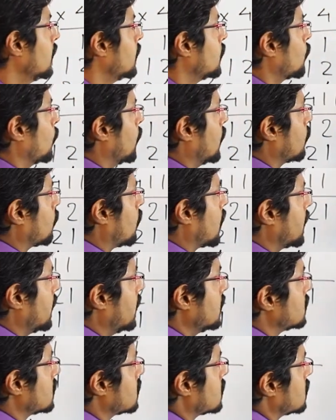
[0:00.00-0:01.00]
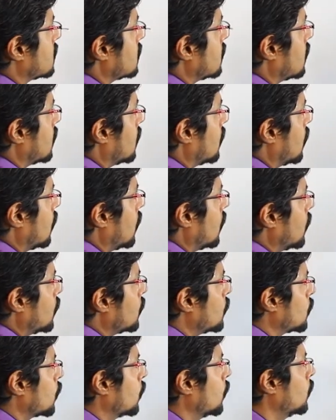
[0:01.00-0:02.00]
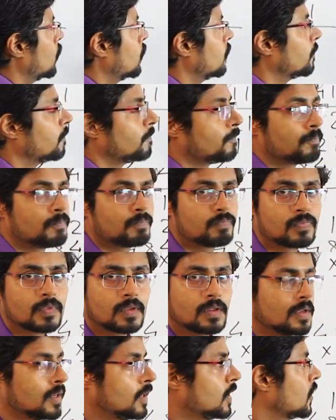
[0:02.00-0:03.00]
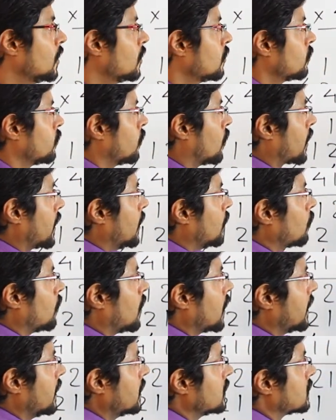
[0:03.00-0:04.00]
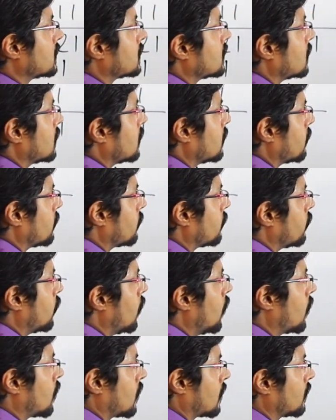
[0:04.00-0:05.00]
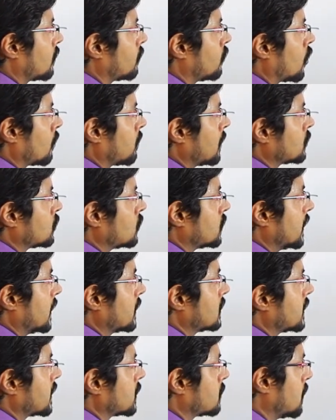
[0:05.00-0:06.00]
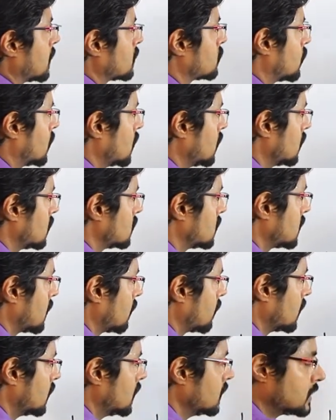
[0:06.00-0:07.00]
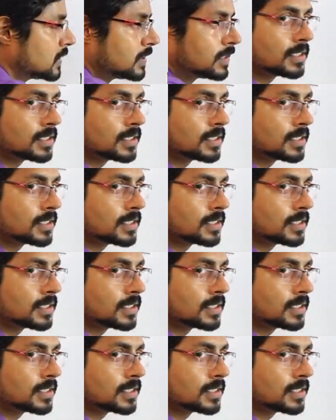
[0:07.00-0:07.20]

2 into 1 is 2, 4 into 1 is 4, 4 plus 2 6, 6 plus 1 7. This is